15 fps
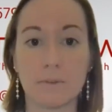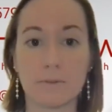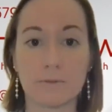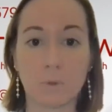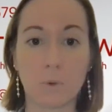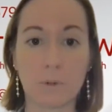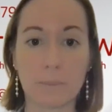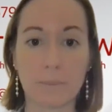
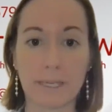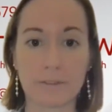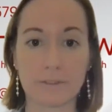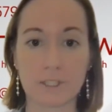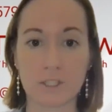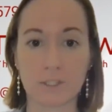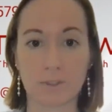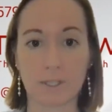for the
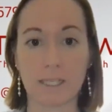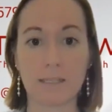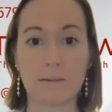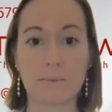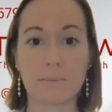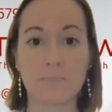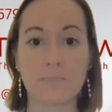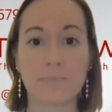beneficiary
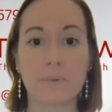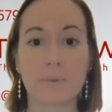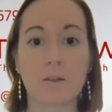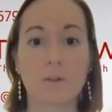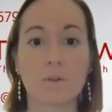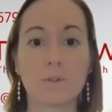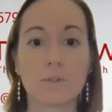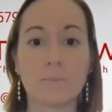
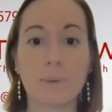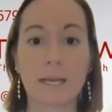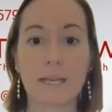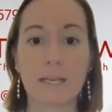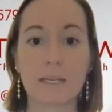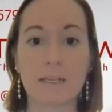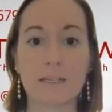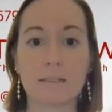could
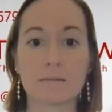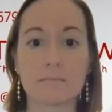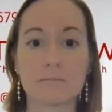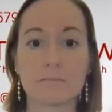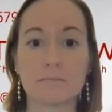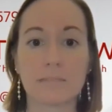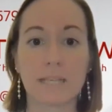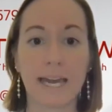be
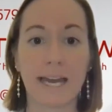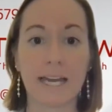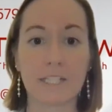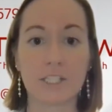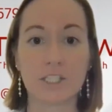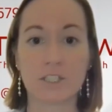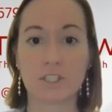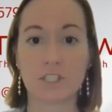
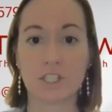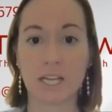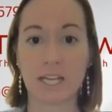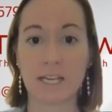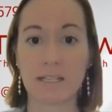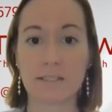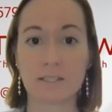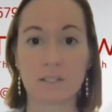cash,
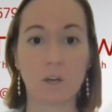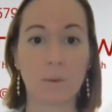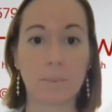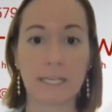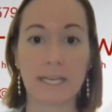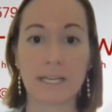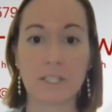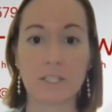shares, a
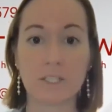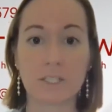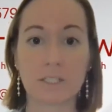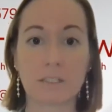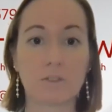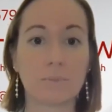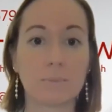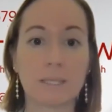combination.
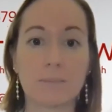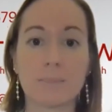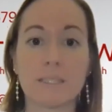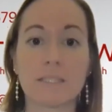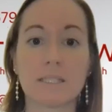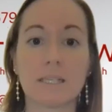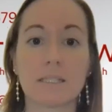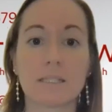It could be a
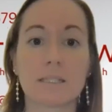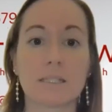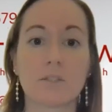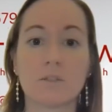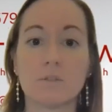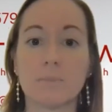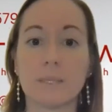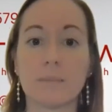business. It
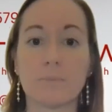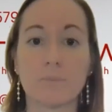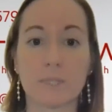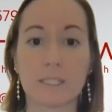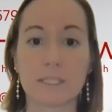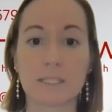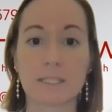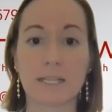could be
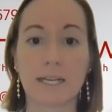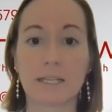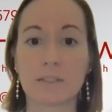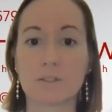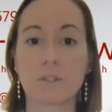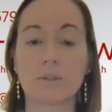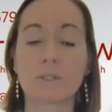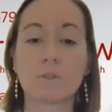real estate.
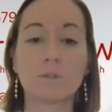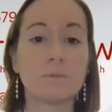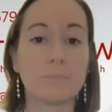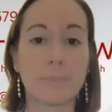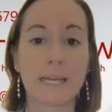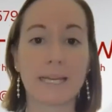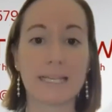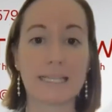So it could
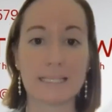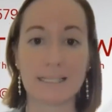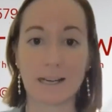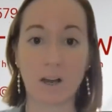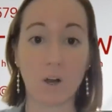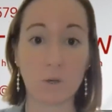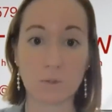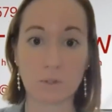be a
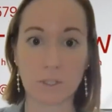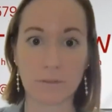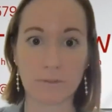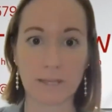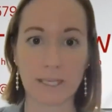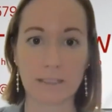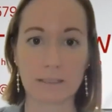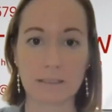whole lot of
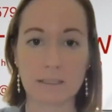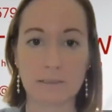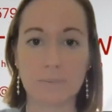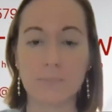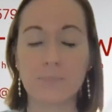things.